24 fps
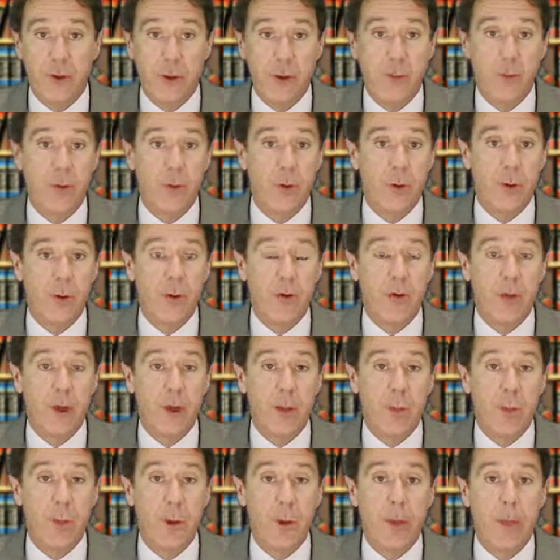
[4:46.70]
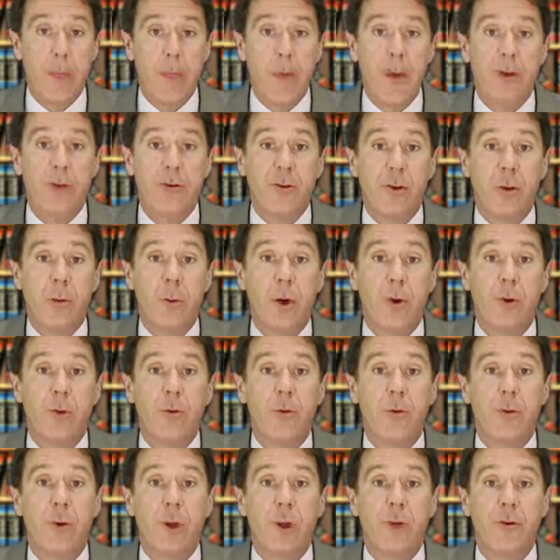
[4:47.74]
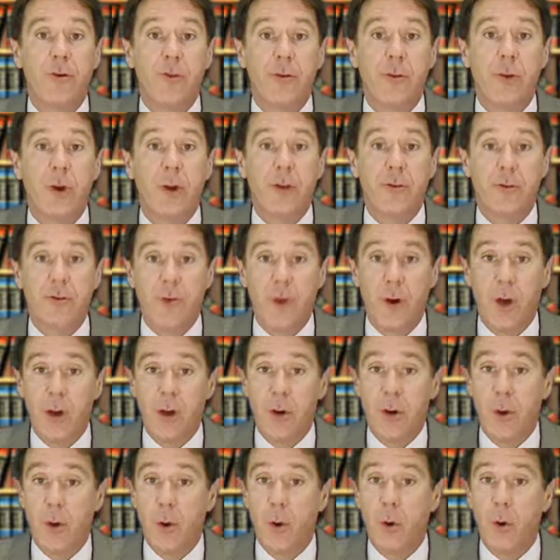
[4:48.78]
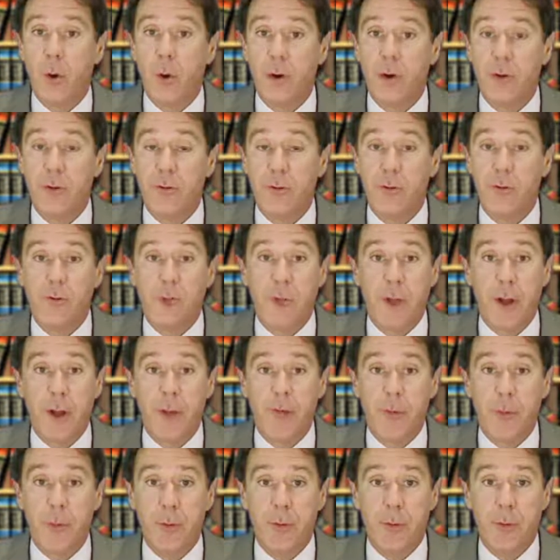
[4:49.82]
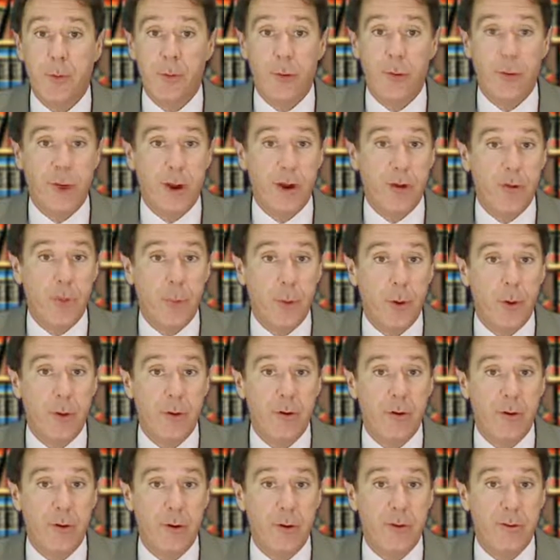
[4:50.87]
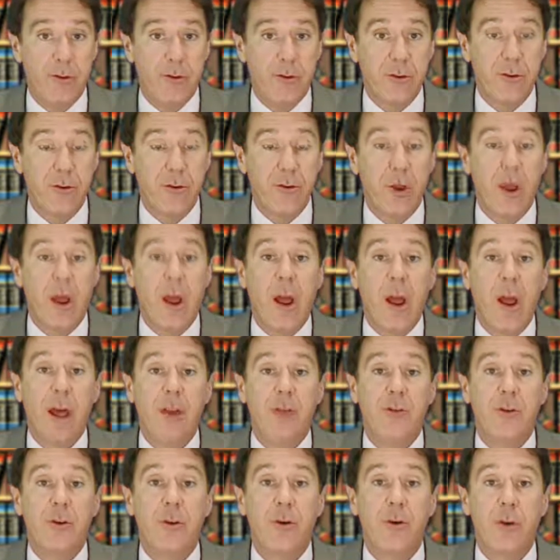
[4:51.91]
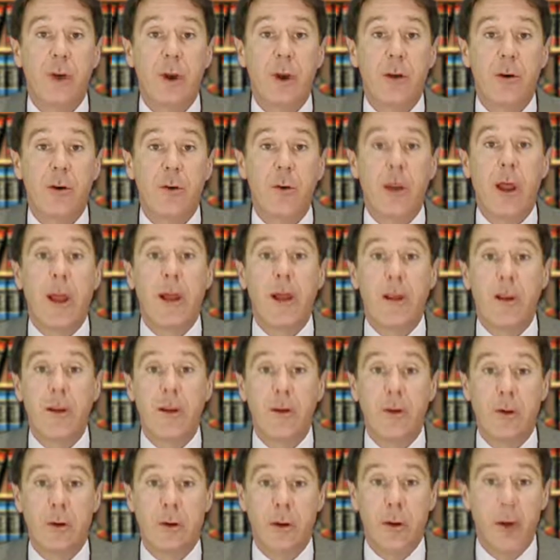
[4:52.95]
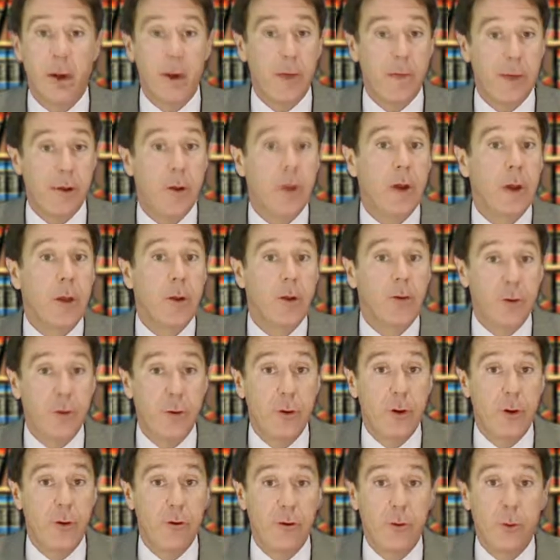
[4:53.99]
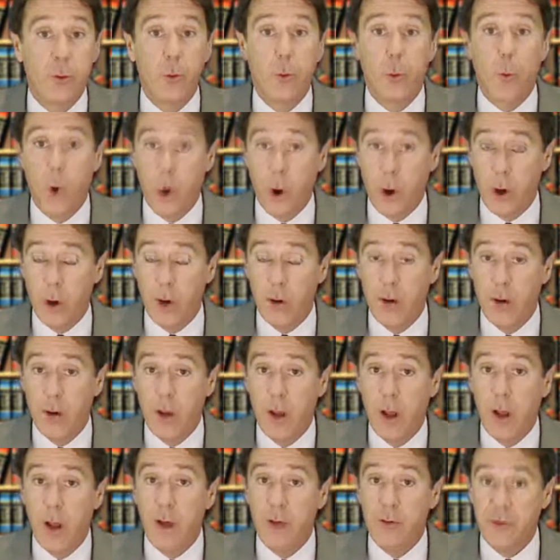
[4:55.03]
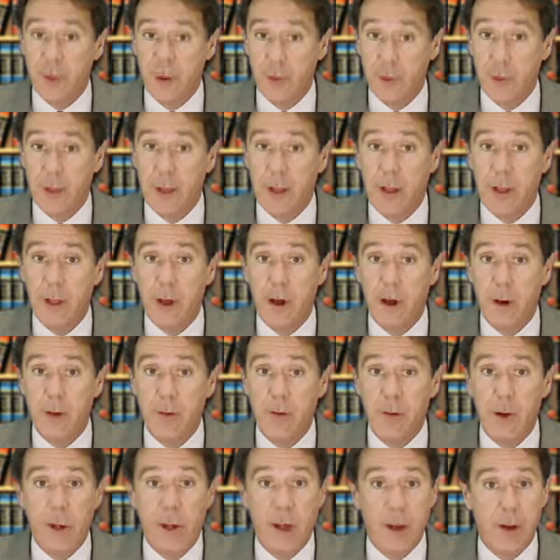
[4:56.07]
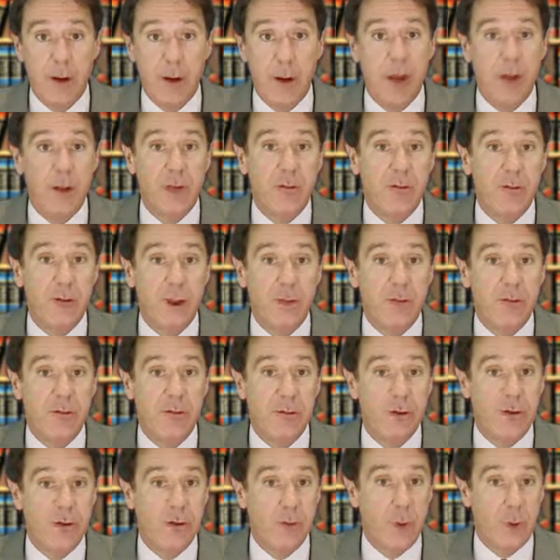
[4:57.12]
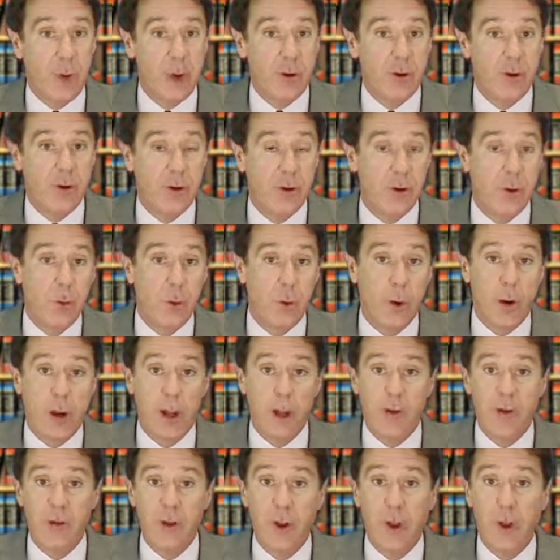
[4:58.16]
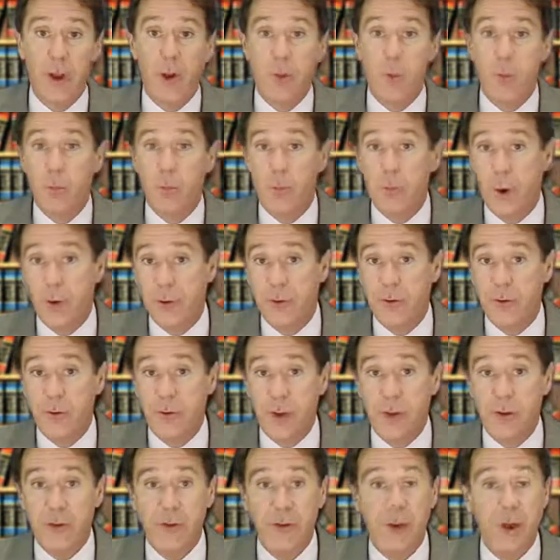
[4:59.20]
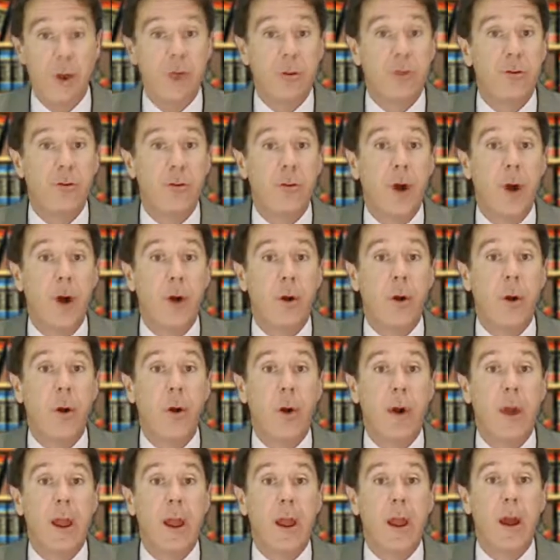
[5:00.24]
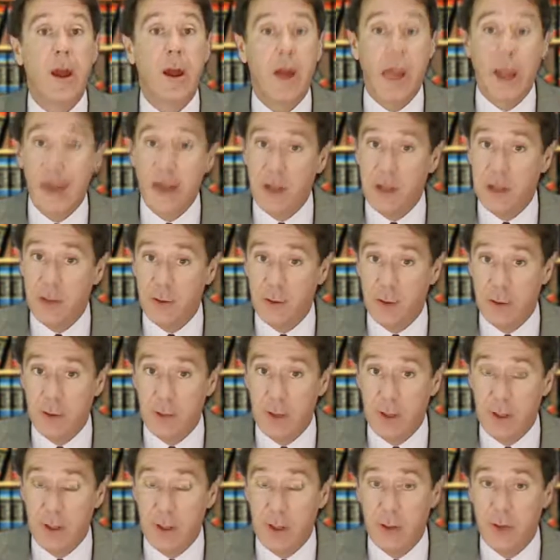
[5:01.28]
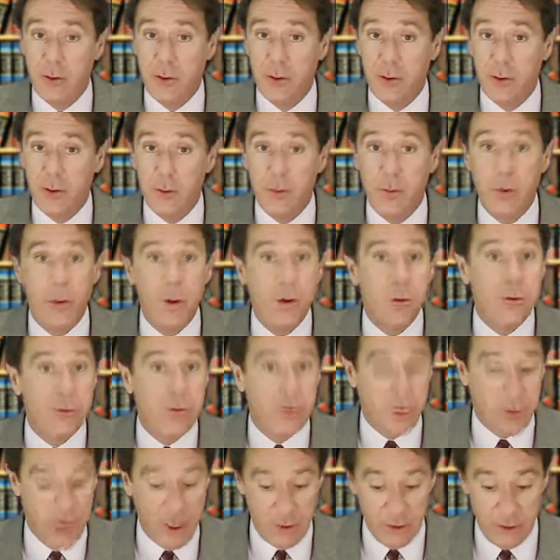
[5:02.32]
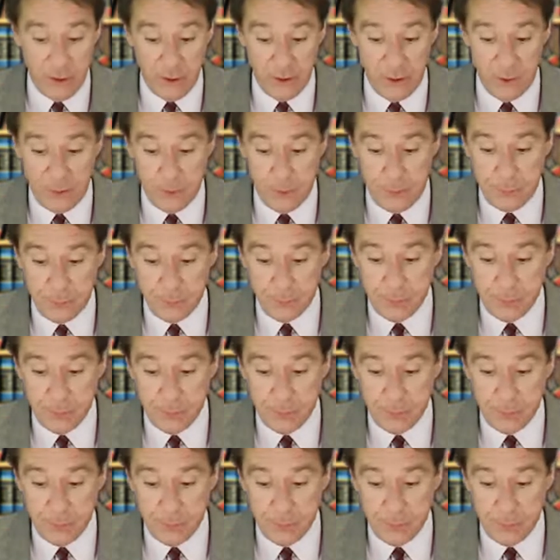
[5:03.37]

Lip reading: So, for example, someone who runs a restaurant or is responsible for transport services has a greater likelihood of a duty to warn somebody of an unsafe situation, whereas most of us do not owe any duty to strangers.